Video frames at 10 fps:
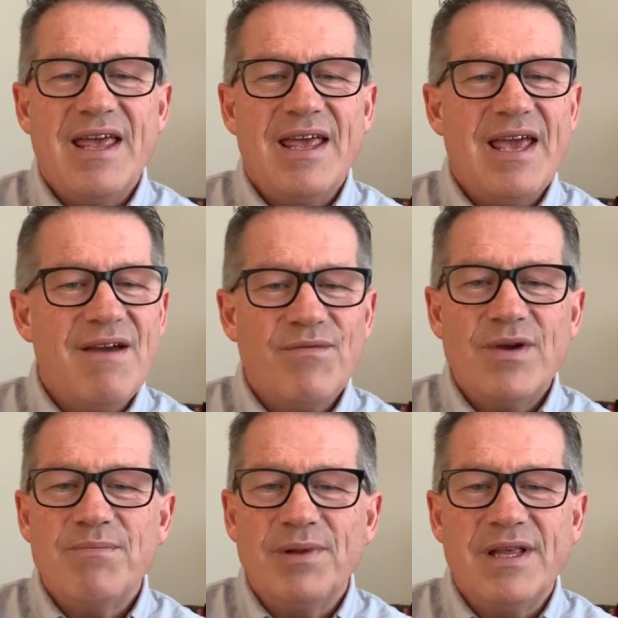Every
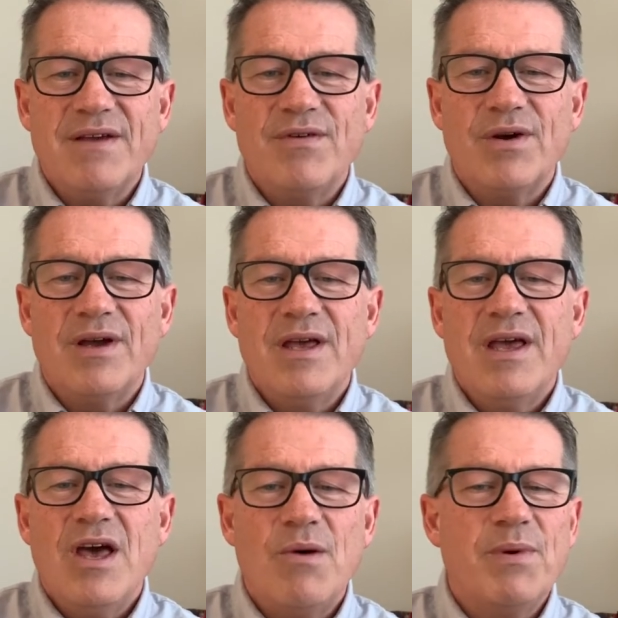believer
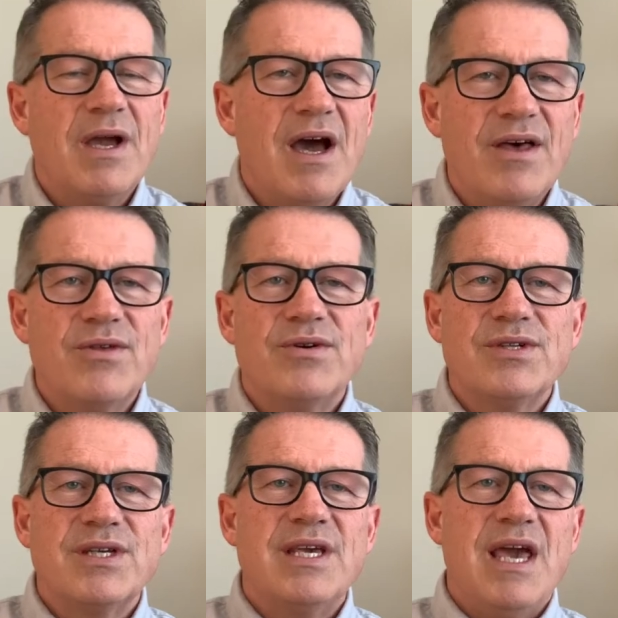helping others
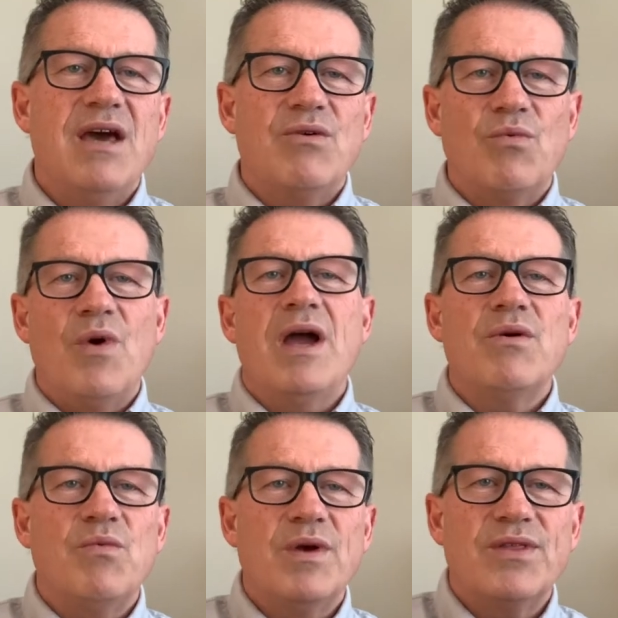get right
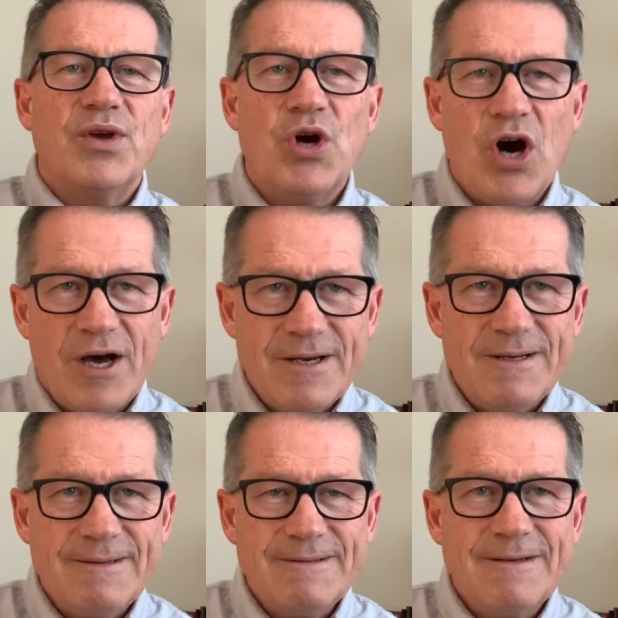with God,
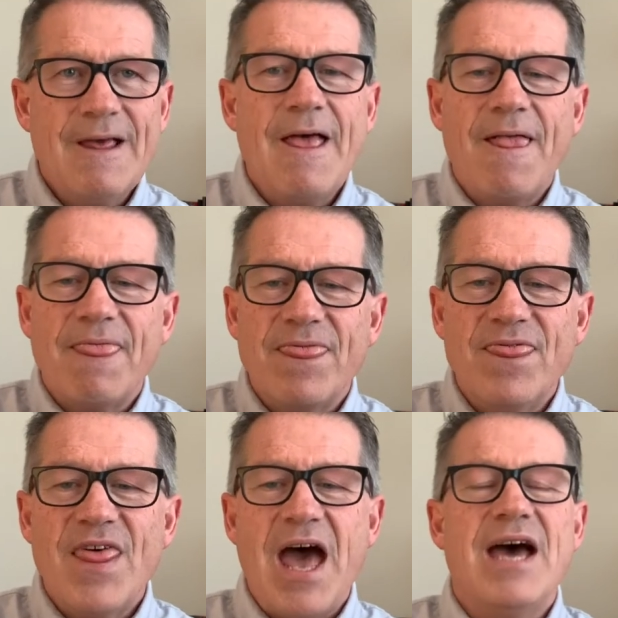
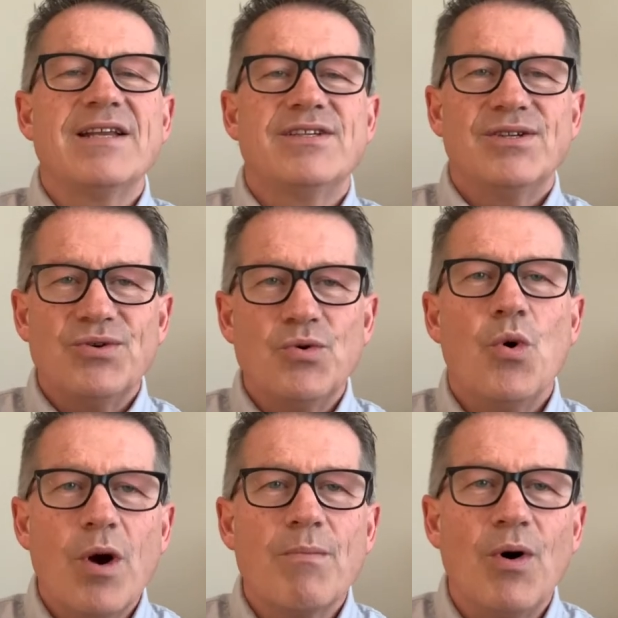that's
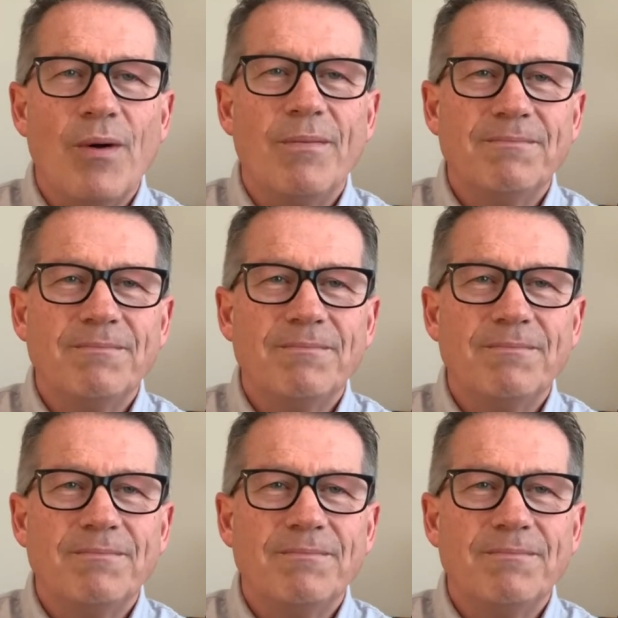normal.